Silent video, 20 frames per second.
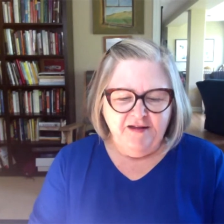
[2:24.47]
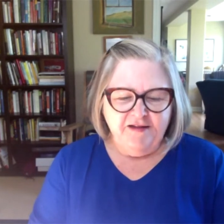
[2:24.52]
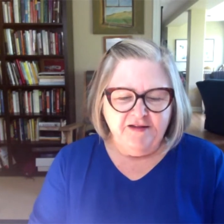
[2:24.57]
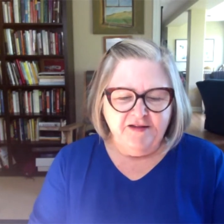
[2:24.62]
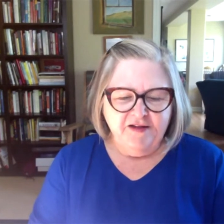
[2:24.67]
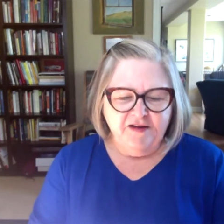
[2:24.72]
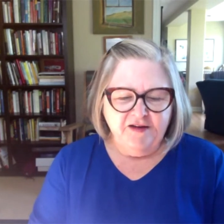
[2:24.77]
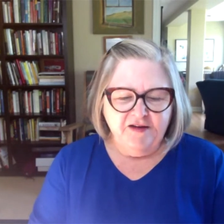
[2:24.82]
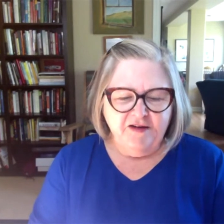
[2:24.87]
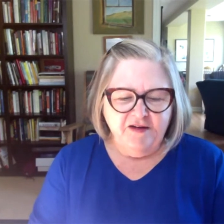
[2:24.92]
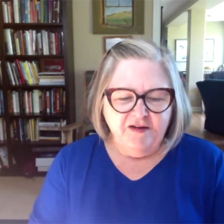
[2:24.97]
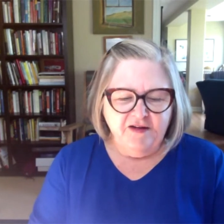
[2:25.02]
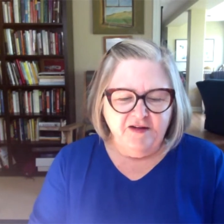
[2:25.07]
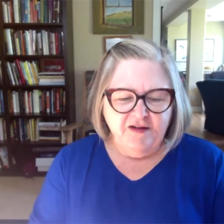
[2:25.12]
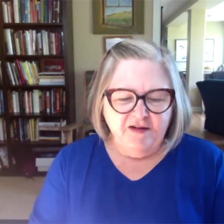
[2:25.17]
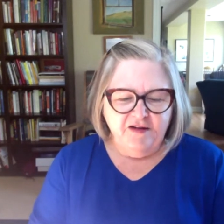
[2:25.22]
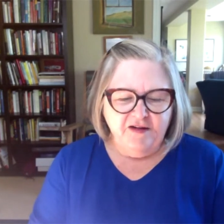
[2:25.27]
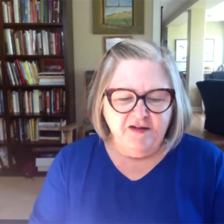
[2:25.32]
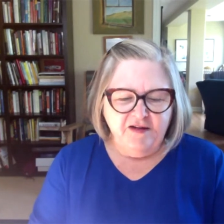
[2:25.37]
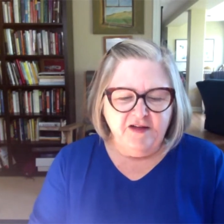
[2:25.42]
The
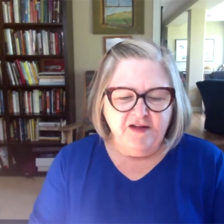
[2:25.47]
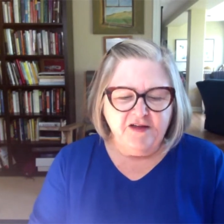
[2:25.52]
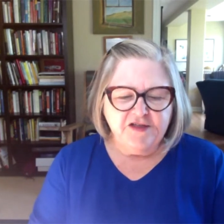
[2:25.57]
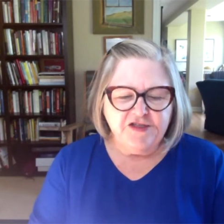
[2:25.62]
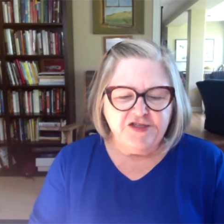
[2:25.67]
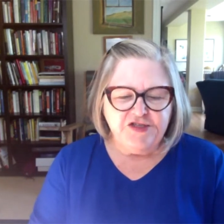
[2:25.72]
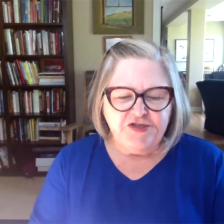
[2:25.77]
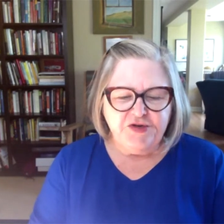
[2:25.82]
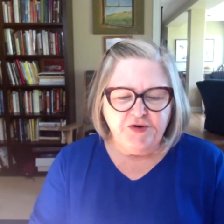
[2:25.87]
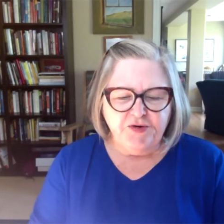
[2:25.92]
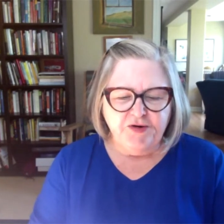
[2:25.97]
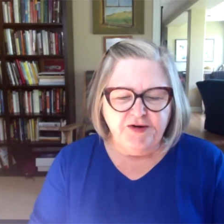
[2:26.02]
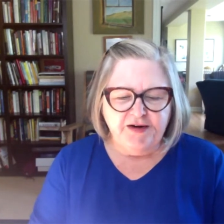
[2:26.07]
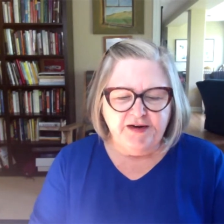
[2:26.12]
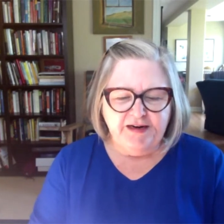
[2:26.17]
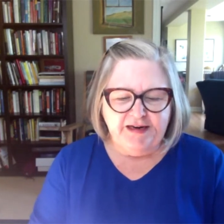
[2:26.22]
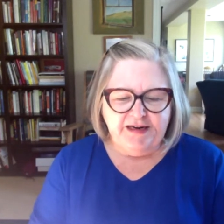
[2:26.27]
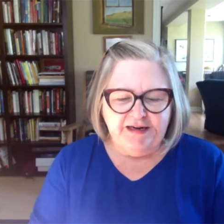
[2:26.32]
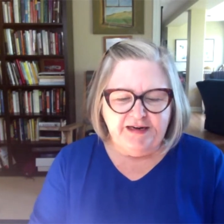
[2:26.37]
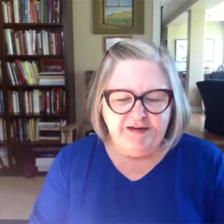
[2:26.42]
lull
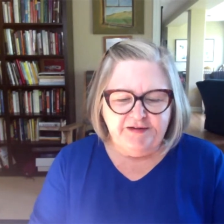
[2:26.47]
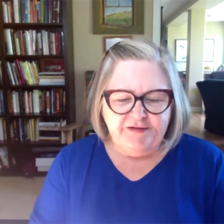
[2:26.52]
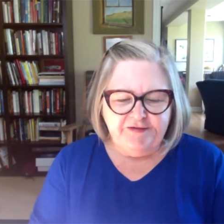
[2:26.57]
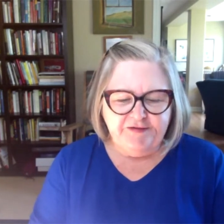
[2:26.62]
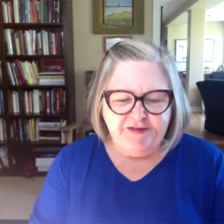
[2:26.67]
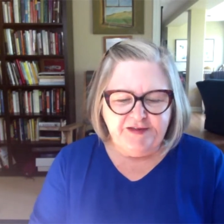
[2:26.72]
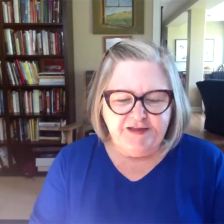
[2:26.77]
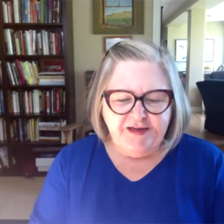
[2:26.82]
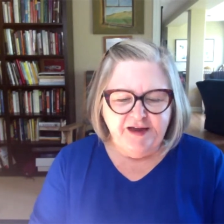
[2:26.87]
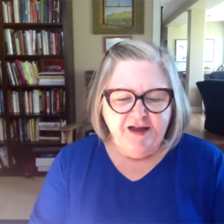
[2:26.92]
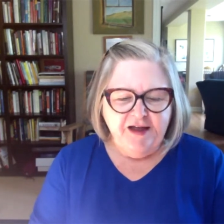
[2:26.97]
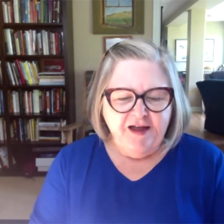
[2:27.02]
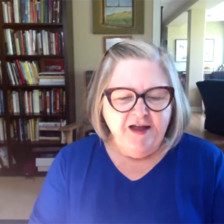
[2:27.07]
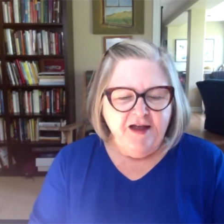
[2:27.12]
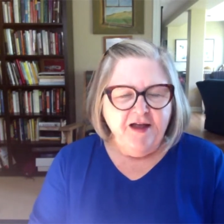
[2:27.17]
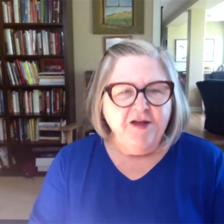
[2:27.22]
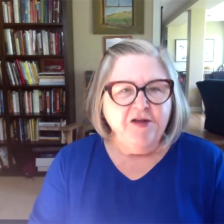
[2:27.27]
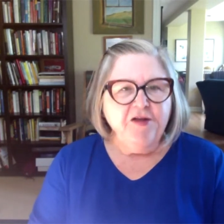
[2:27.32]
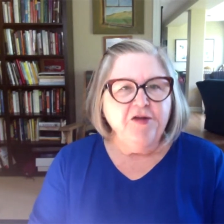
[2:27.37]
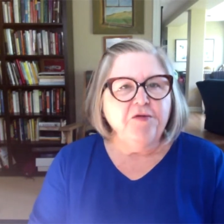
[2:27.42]
short-lived,
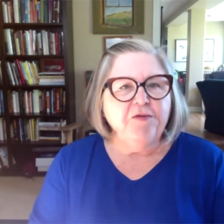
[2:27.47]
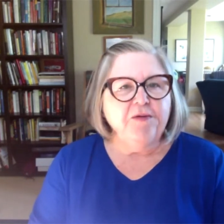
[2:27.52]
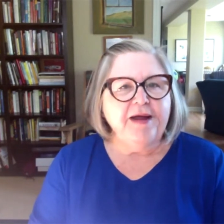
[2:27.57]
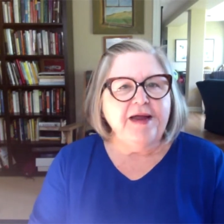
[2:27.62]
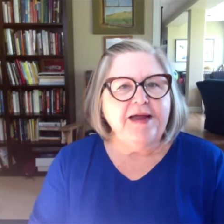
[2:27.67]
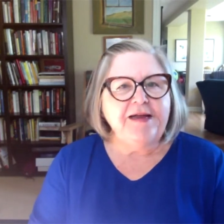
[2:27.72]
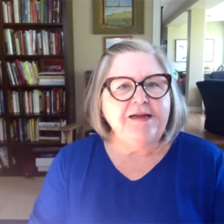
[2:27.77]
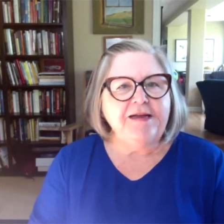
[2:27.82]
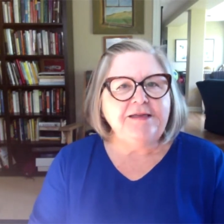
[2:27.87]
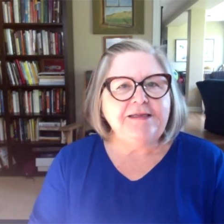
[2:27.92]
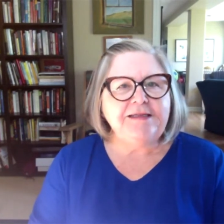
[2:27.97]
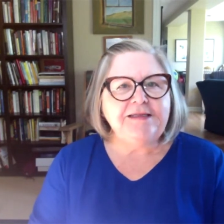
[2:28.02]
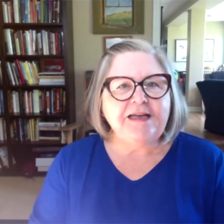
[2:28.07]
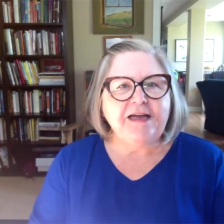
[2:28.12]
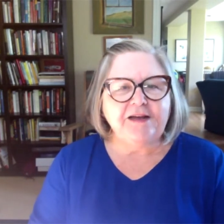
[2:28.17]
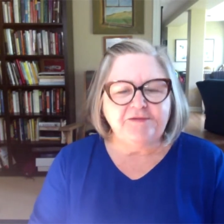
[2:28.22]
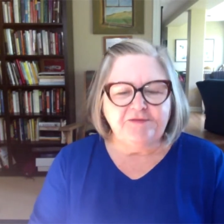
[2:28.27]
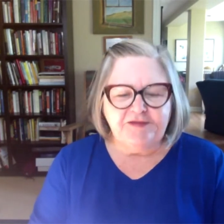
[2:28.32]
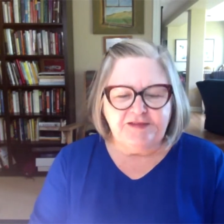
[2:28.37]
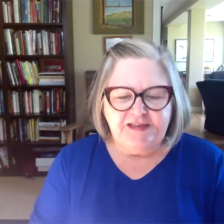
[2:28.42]
grains
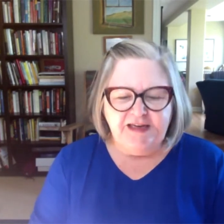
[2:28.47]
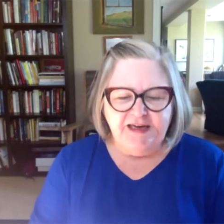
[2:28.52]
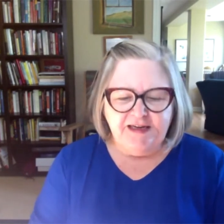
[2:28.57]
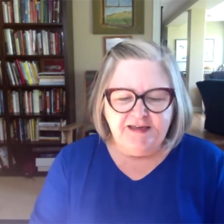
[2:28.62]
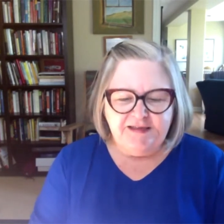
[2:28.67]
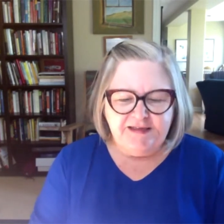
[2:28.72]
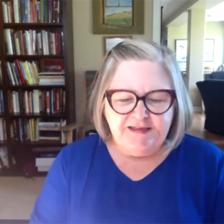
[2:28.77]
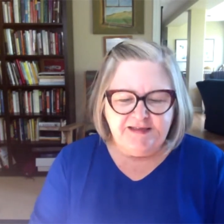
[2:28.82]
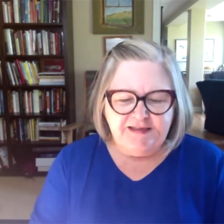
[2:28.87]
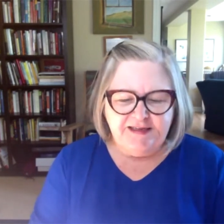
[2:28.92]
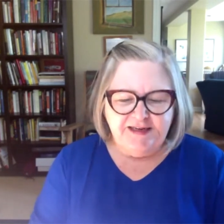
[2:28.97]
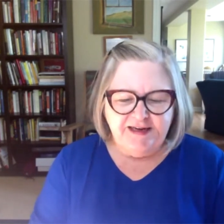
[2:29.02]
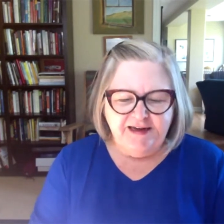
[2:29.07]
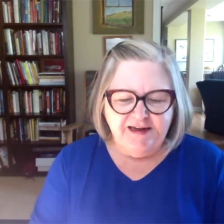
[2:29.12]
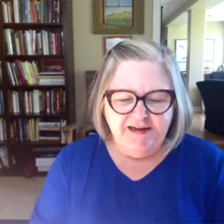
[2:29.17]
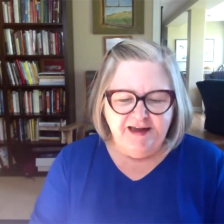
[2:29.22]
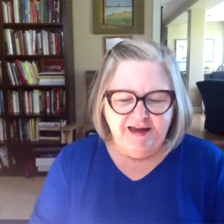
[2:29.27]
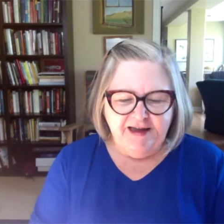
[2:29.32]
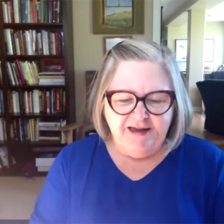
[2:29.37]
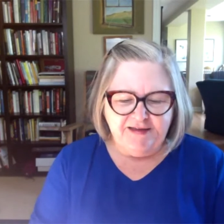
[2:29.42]
of dust
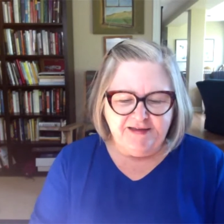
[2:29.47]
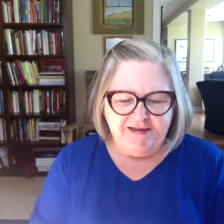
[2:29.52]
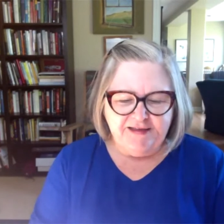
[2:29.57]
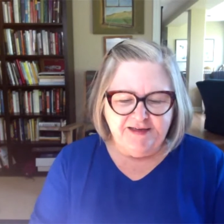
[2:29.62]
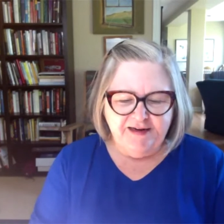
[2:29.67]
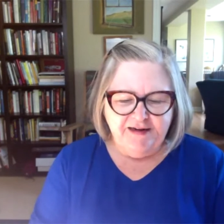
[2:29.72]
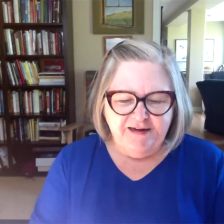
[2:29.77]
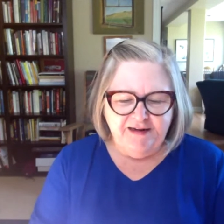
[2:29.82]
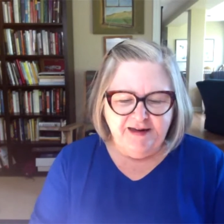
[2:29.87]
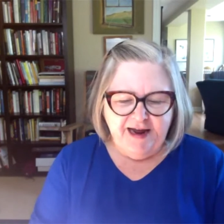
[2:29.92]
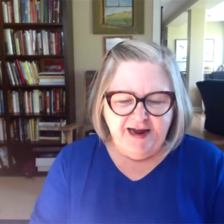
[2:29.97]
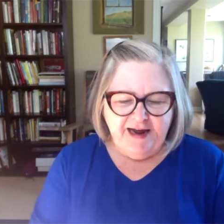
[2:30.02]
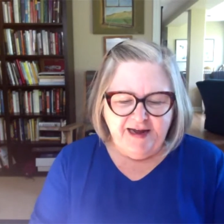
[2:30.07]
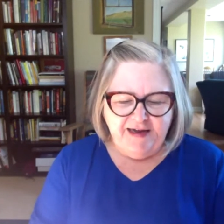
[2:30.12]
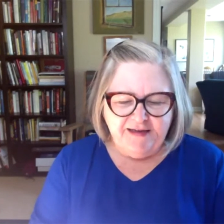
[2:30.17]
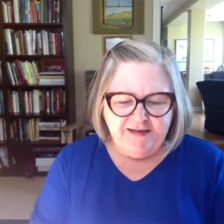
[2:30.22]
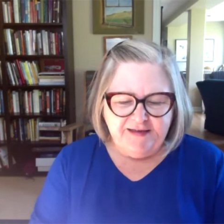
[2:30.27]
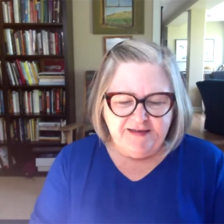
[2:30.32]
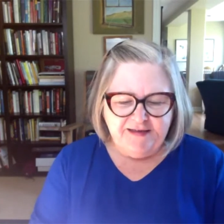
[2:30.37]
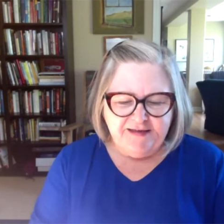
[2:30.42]
against
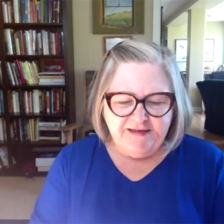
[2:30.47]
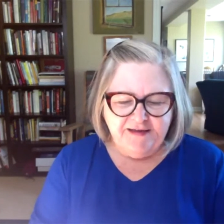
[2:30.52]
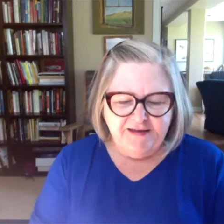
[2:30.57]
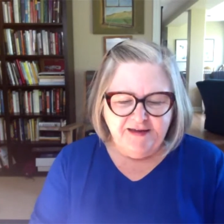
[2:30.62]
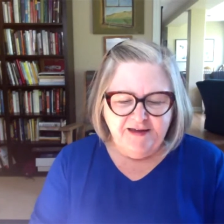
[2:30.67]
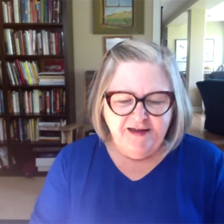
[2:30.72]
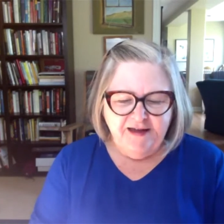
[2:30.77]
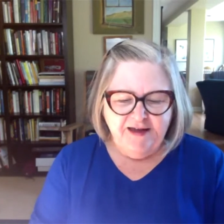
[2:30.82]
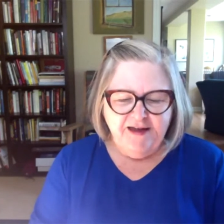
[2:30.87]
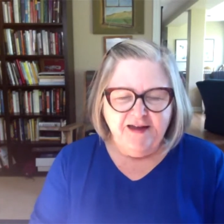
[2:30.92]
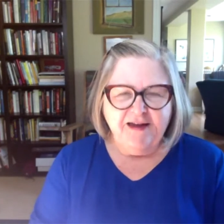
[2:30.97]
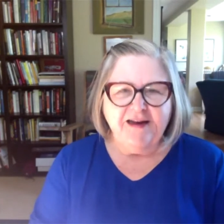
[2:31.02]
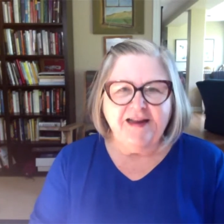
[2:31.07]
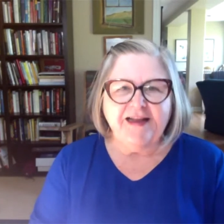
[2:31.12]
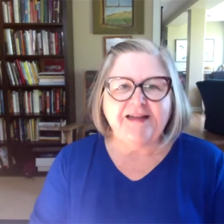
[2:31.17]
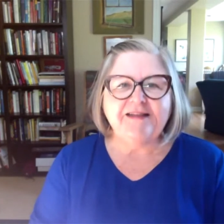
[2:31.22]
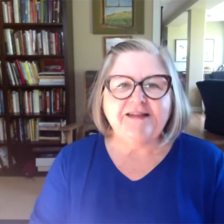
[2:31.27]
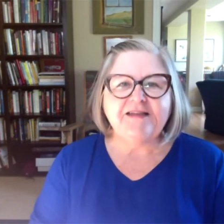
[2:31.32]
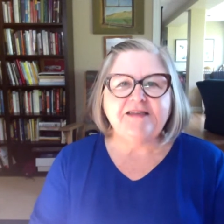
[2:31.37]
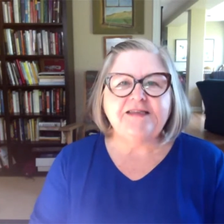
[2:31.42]
glass,
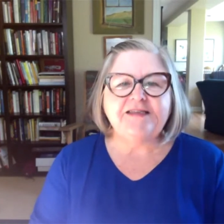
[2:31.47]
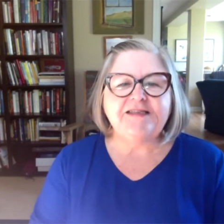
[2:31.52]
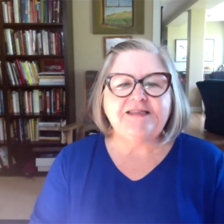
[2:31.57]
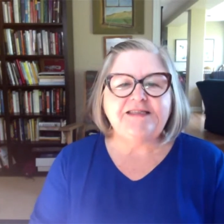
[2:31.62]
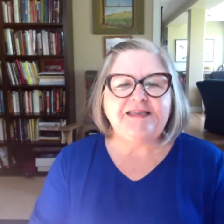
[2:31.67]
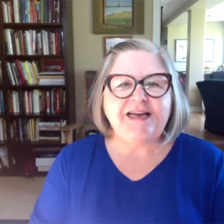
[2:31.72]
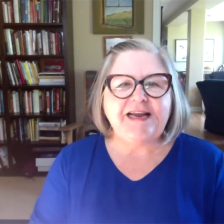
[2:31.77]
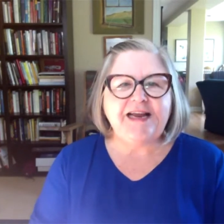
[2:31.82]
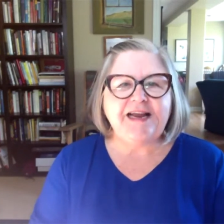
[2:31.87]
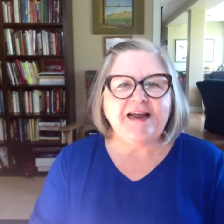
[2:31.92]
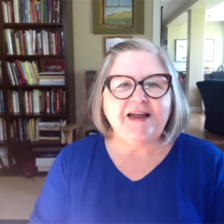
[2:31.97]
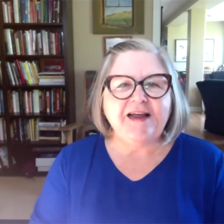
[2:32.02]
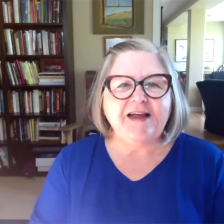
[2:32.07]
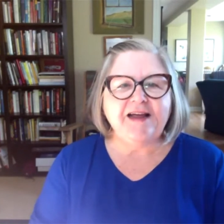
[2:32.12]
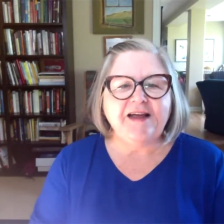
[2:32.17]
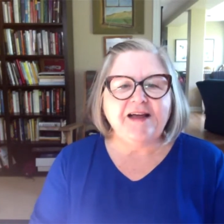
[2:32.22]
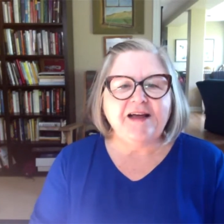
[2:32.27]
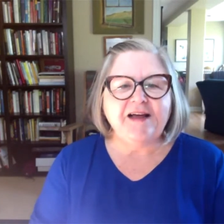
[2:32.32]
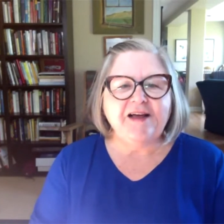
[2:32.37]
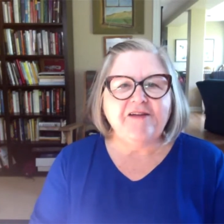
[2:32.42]
like the sting
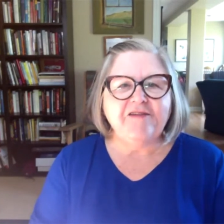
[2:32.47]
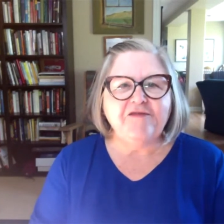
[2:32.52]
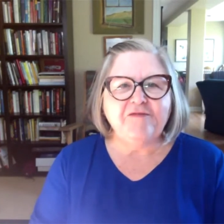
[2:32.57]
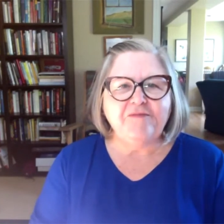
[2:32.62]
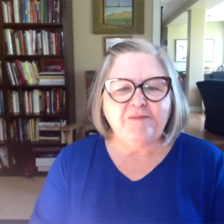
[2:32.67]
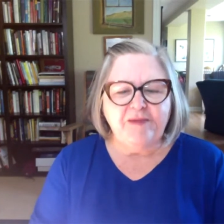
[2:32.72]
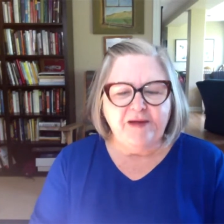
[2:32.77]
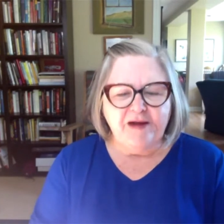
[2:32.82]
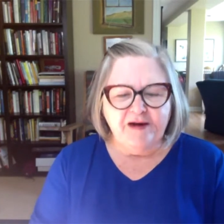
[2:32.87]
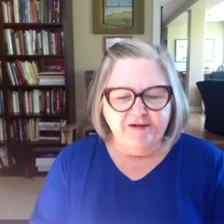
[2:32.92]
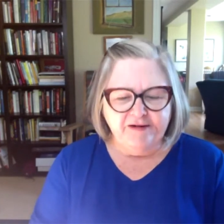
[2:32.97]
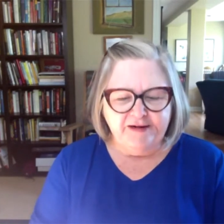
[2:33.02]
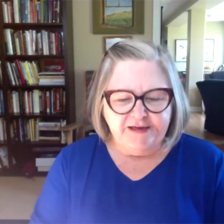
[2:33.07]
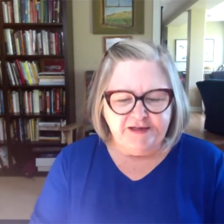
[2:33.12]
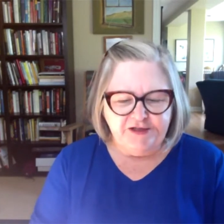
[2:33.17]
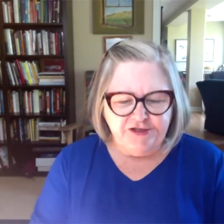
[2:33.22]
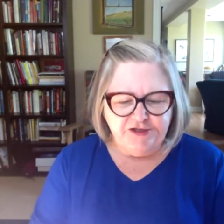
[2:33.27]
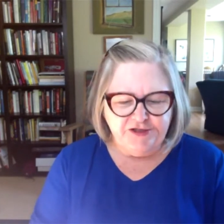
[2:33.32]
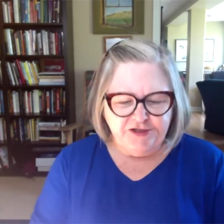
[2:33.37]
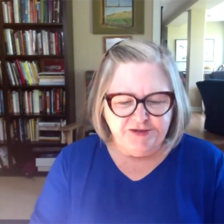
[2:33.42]
of
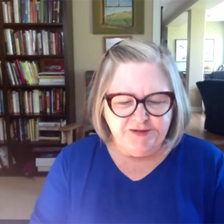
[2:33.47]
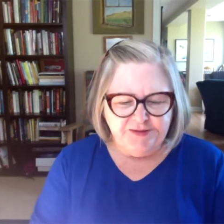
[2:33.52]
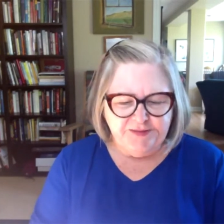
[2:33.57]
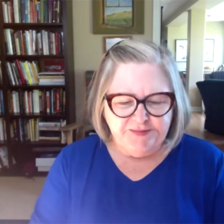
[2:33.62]
marriage.